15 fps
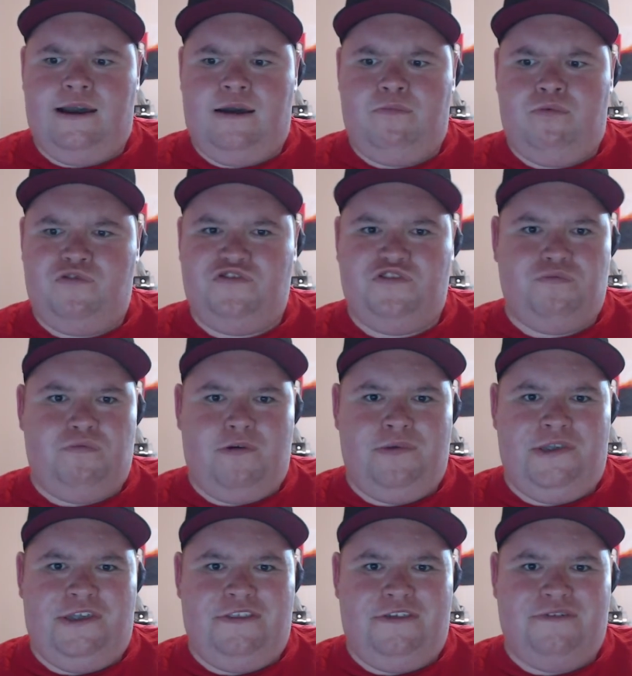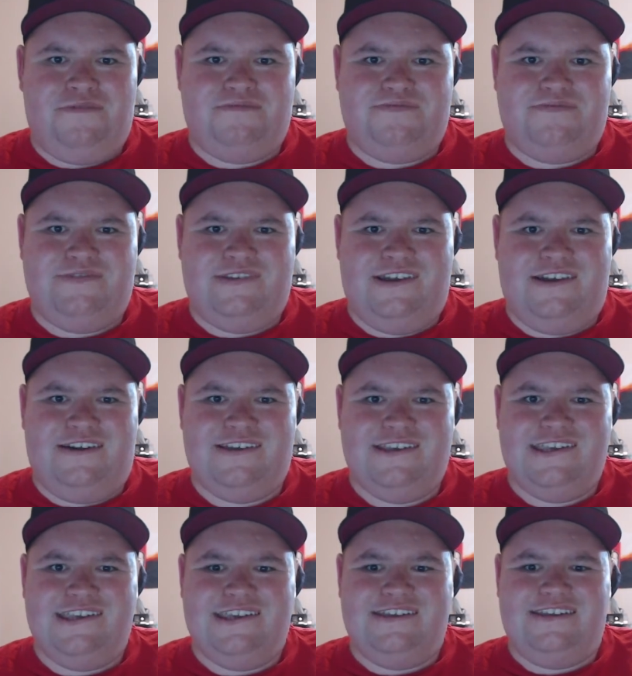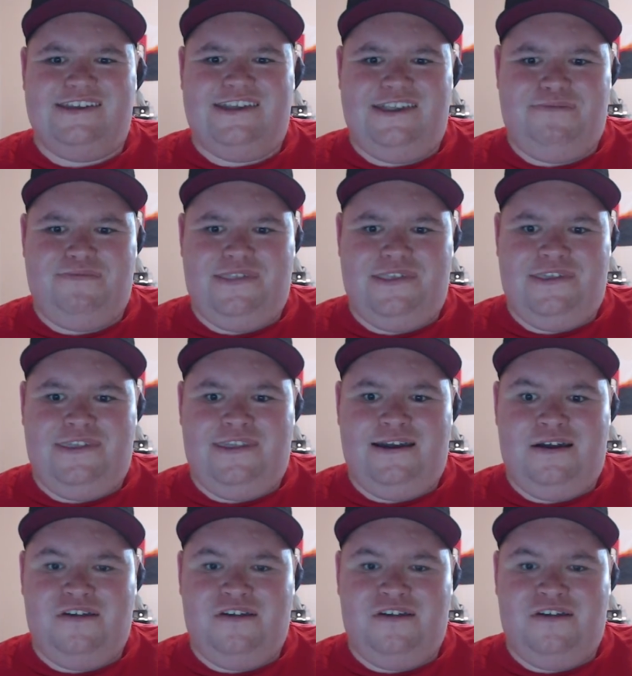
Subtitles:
which is probably going to keep the